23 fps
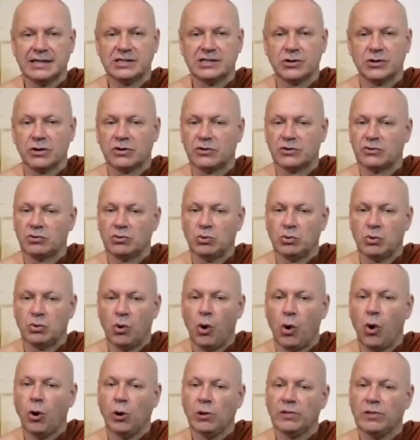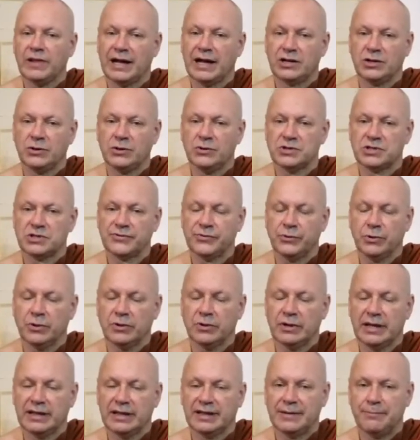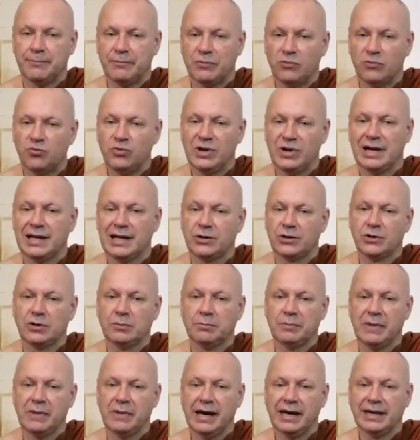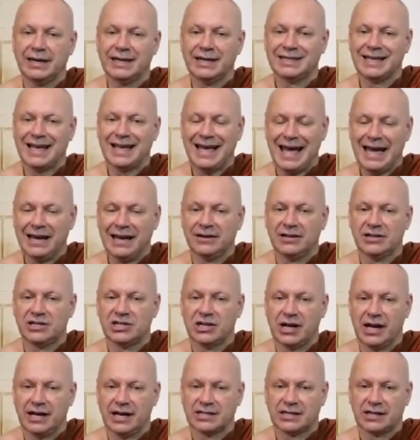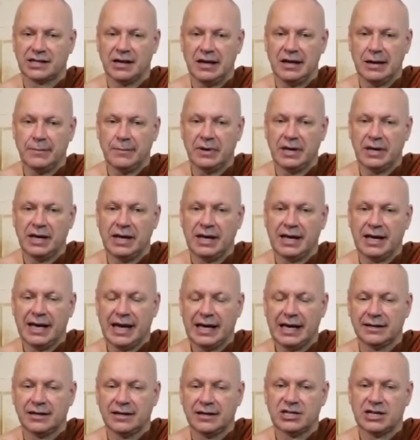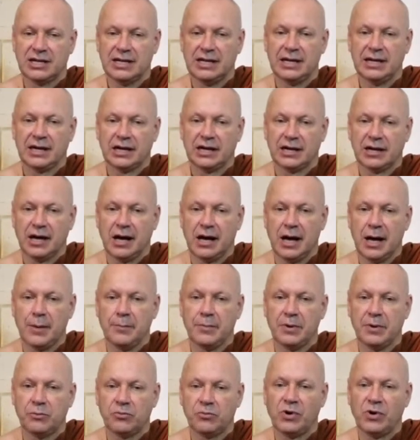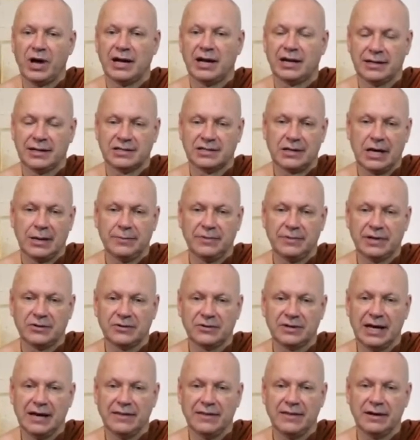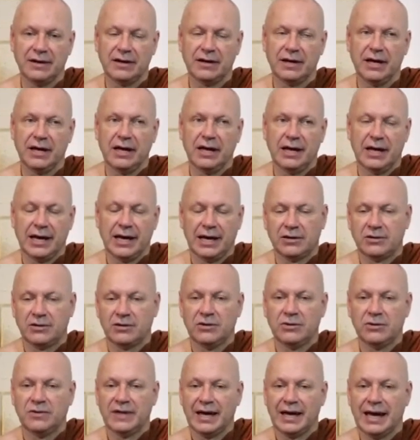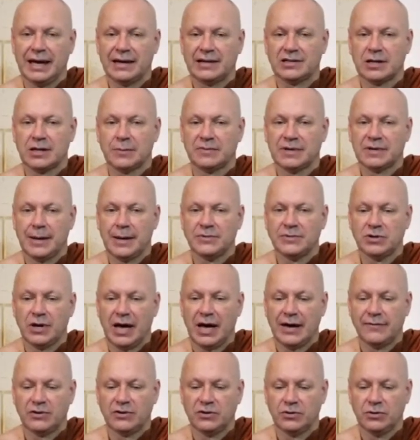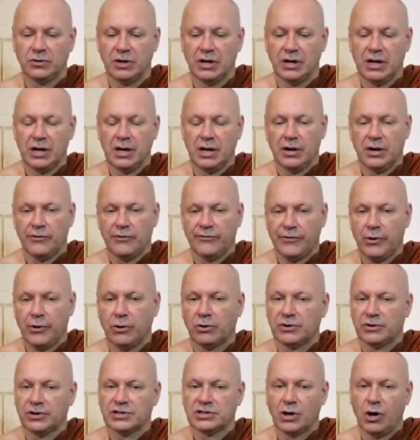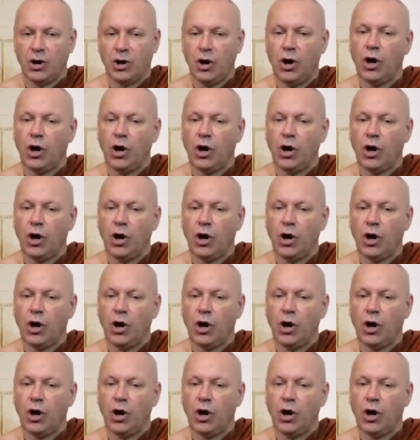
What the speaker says: not all that useful. The really good mind is the energized calm. Energy, calm, brightness coming together. And to do that, sometimes you have to focus